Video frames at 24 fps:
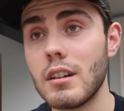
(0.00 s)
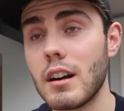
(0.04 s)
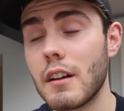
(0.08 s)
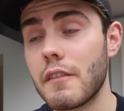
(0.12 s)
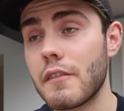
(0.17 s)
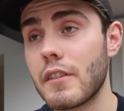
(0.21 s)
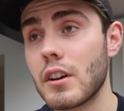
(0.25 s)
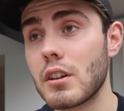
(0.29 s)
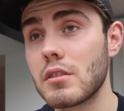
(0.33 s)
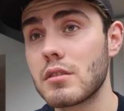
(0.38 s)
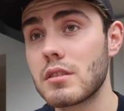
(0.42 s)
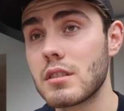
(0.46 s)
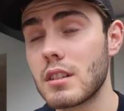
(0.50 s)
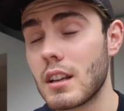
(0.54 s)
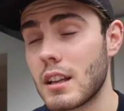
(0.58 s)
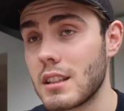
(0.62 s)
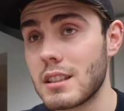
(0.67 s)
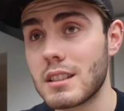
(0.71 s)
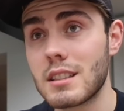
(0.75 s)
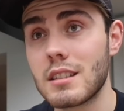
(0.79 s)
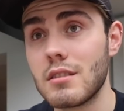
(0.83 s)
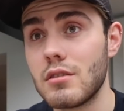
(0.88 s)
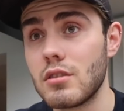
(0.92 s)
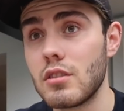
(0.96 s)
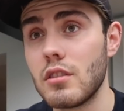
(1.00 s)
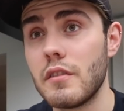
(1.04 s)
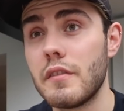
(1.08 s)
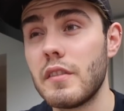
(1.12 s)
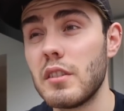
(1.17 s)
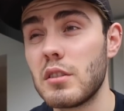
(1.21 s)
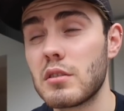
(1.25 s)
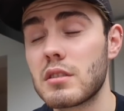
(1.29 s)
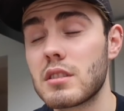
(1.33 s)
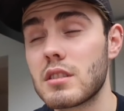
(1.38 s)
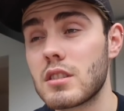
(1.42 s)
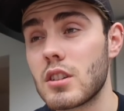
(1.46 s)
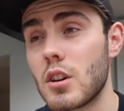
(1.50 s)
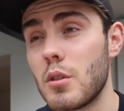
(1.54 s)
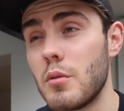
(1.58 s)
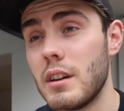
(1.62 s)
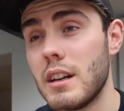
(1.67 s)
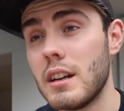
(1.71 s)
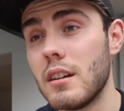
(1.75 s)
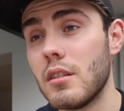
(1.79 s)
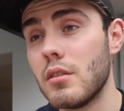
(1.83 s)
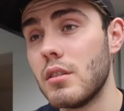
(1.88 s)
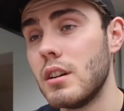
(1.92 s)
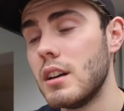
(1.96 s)
I felt, and I still do feel so
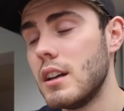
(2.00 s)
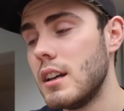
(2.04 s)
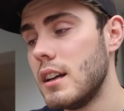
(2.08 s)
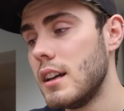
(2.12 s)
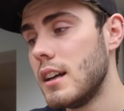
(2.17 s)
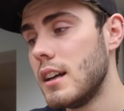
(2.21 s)
ill.